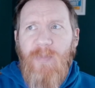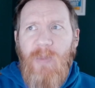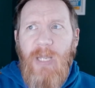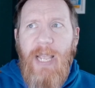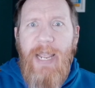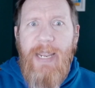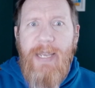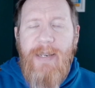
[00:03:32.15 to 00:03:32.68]

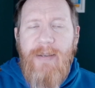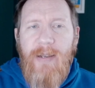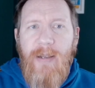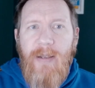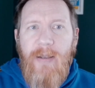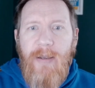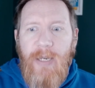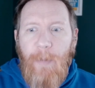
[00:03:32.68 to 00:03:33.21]
And
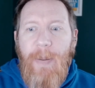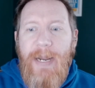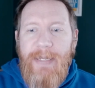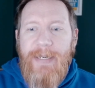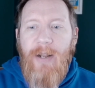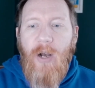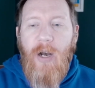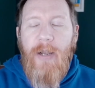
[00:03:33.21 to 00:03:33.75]

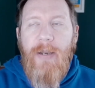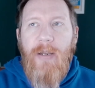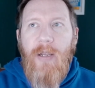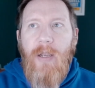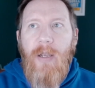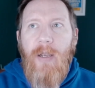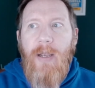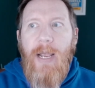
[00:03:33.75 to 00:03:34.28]
depending on
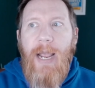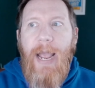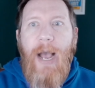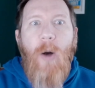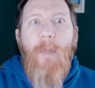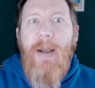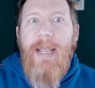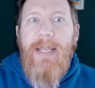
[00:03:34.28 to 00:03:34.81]
how
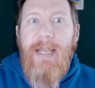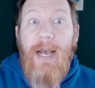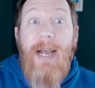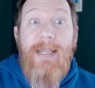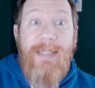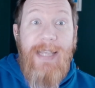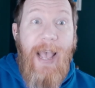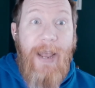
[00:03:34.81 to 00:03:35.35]
many
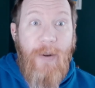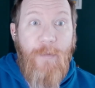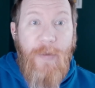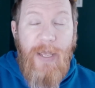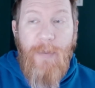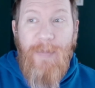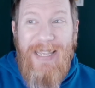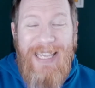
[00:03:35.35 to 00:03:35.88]
guys ahead of
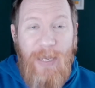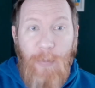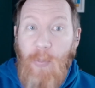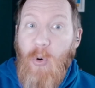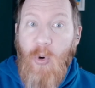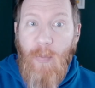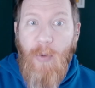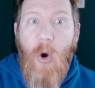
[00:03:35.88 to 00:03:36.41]
him get
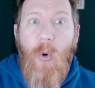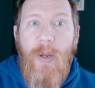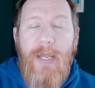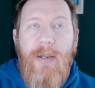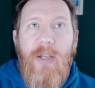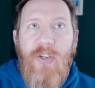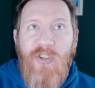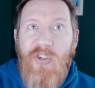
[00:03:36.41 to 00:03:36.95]

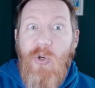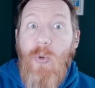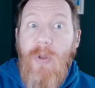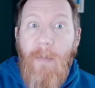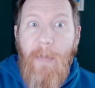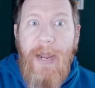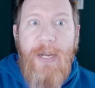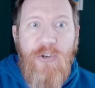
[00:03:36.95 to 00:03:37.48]
promoted to the
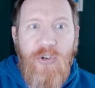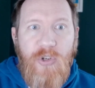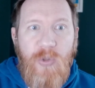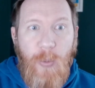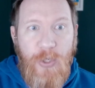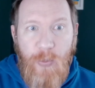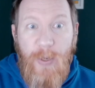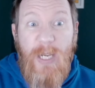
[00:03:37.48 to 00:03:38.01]
majors,
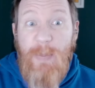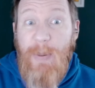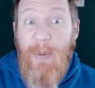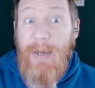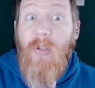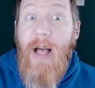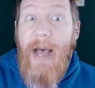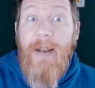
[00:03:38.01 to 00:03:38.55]
which we expect a
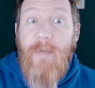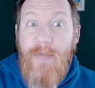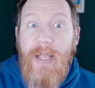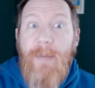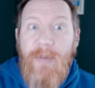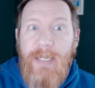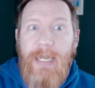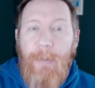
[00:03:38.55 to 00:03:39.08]
lot of
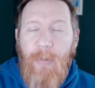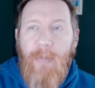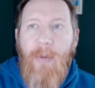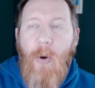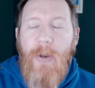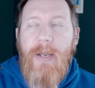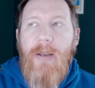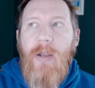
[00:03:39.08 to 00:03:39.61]
them to get
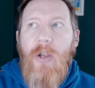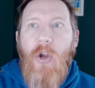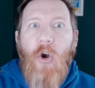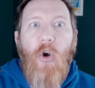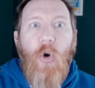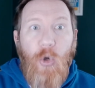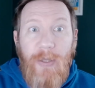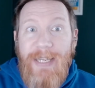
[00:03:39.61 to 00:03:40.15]
promoted
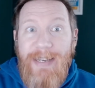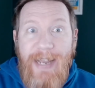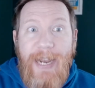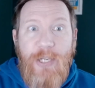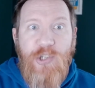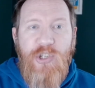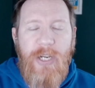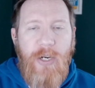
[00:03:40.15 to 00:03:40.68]
early
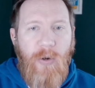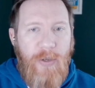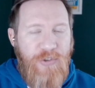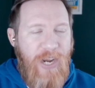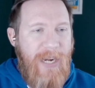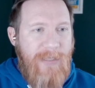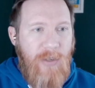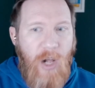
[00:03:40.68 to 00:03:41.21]
next year, a
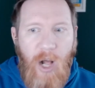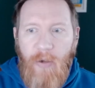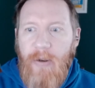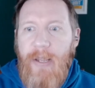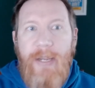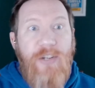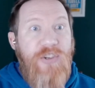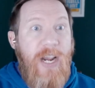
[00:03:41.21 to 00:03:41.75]
Jackson
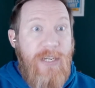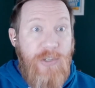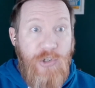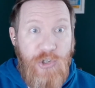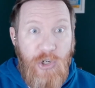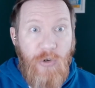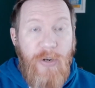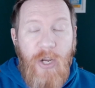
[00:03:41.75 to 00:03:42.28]
Holliday, a Jackson
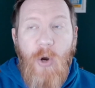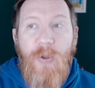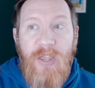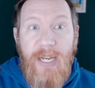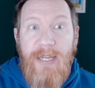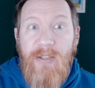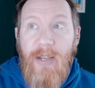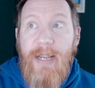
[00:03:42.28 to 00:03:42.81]
Churio,
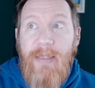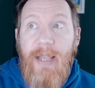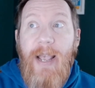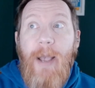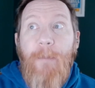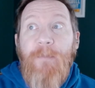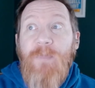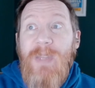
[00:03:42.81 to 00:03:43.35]
things like
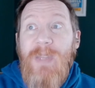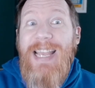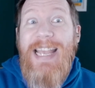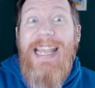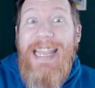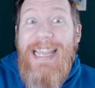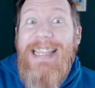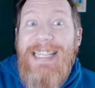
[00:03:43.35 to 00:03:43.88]
that,
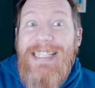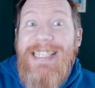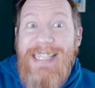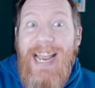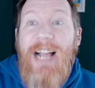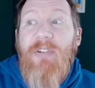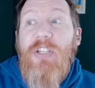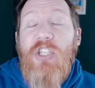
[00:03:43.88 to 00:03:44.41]
Ethan
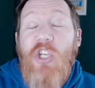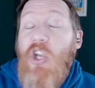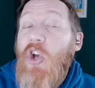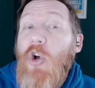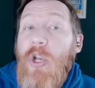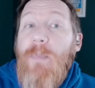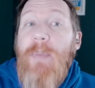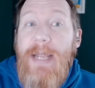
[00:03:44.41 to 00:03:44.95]
Salas
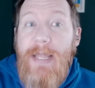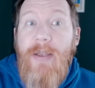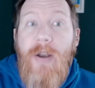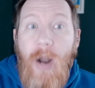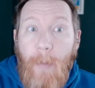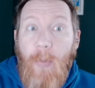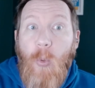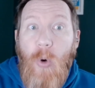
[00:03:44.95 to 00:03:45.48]
could be the
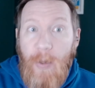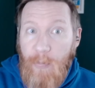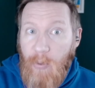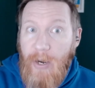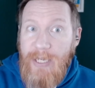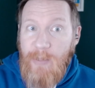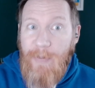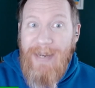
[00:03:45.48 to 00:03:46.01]
number one
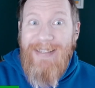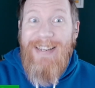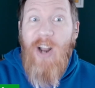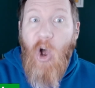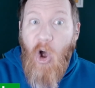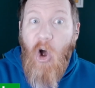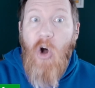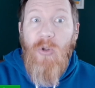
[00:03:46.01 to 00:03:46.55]
prospect in
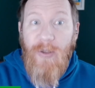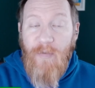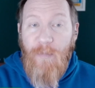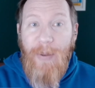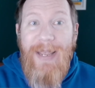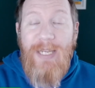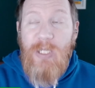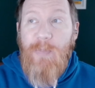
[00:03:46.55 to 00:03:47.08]
all of
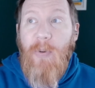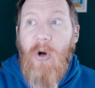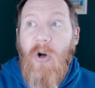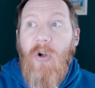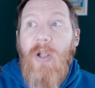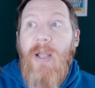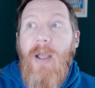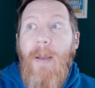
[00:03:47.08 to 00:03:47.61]

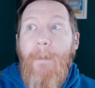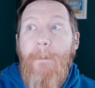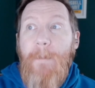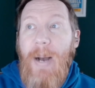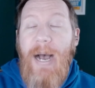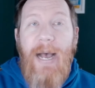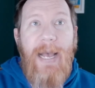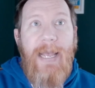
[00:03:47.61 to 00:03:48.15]
baseball
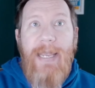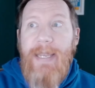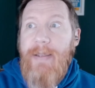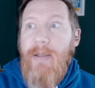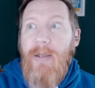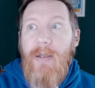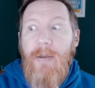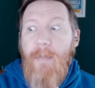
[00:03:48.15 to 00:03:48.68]
by
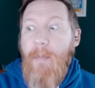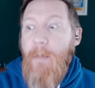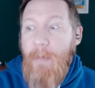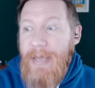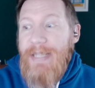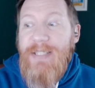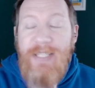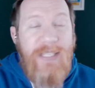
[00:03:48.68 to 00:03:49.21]

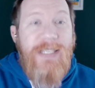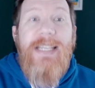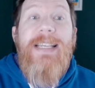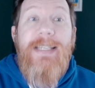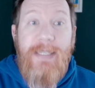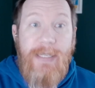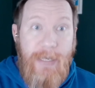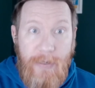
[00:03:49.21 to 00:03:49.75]

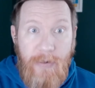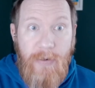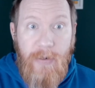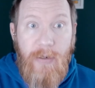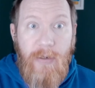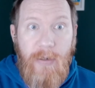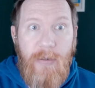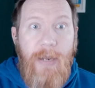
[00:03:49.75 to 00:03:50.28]
mid-season
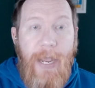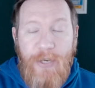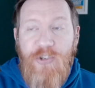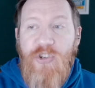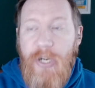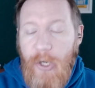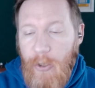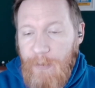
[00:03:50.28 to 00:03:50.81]
next
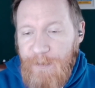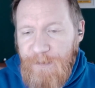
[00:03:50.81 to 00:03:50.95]
year.